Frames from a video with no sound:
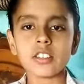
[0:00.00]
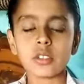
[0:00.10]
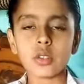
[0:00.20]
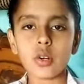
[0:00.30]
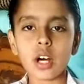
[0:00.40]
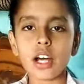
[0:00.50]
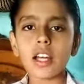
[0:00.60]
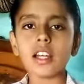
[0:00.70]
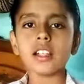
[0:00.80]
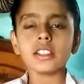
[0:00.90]
So
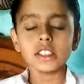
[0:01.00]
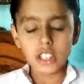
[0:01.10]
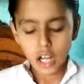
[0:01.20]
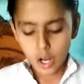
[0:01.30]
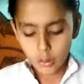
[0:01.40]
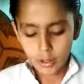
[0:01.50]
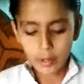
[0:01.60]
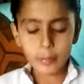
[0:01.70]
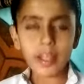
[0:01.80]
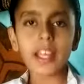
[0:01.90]
how
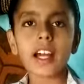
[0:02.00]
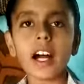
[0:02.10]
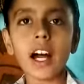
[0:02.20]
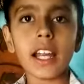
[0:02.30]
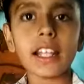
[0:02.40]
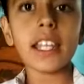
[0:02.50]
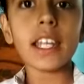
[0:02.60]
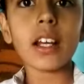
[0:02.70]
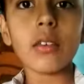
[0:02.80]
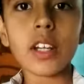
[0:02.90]
I make, I
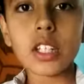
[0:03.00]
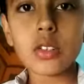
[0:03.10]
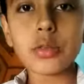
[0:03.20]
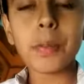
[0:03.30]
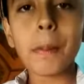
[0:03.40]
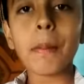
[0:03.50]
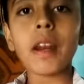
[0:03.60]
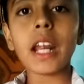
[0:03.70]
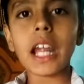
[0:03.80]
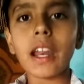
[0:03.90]
take one
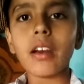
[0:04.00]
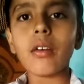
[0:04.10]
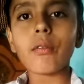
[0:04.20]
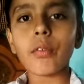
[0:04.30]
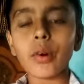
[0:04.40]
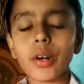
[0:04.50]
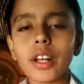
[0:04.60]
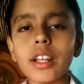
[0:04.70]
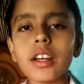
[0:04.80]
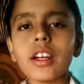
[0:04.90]
newspaper and
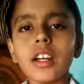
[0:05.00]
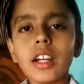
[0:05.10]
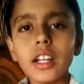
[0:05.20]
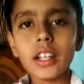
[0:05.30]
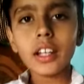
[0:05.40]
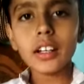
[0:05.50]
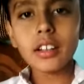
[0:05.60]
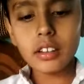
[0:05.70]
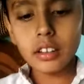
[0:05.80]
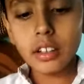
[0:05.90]
fold it
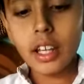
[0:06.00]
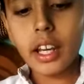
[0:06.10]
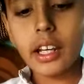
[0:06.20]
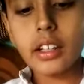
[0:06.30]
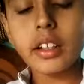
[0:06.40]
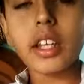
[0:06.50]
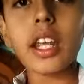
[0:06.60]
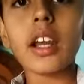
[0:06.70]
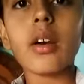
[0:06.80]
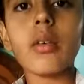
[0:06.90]
and
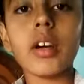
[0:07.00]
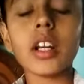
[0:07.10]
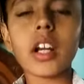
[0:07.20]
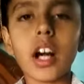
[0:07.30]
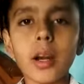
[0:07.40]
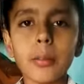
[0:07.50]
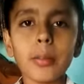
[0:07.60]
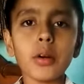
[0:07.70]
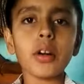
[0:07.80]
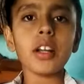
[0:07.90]
take one
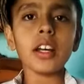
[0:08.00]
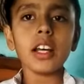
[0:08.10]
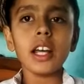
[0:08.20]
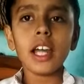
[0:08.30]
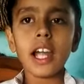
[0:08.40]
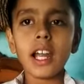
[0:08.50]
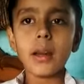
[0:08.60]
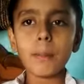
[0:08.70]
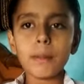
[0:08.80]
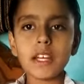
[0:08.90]
cardboard
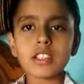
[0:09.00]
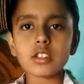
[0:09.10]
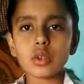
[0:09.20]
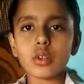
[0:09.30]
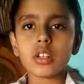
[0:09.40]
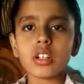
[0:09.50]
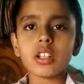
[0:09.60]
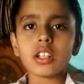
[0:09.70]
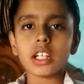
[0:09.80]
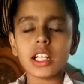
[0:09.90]
and paste on
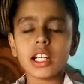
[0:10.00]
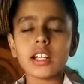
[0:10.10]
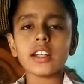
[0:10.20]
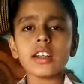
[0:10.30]
it